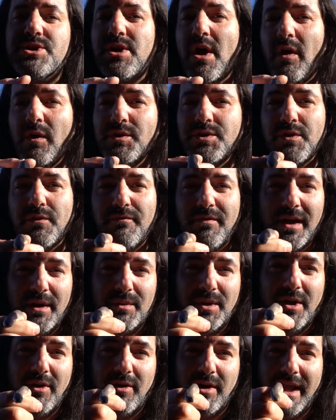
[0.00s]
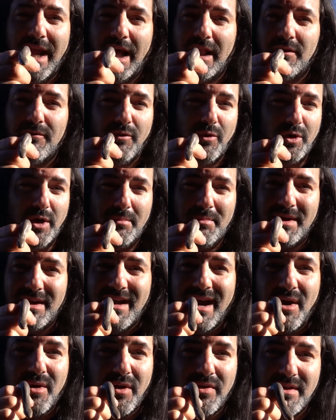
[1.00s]
is also found here in California, but
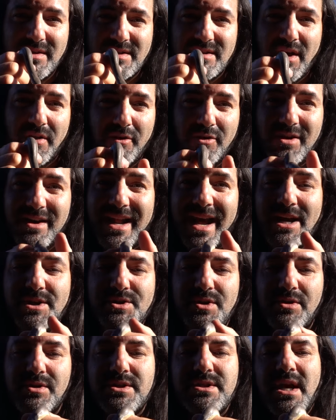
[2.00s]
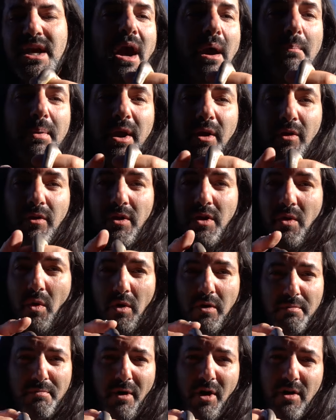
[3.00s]
down in the southern deserts. Up here in the
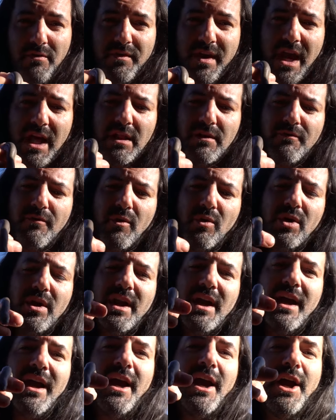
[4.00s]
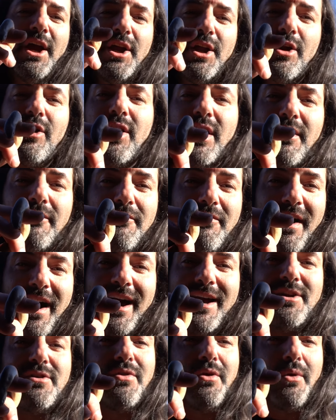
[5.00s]
north part of California, you're gonna find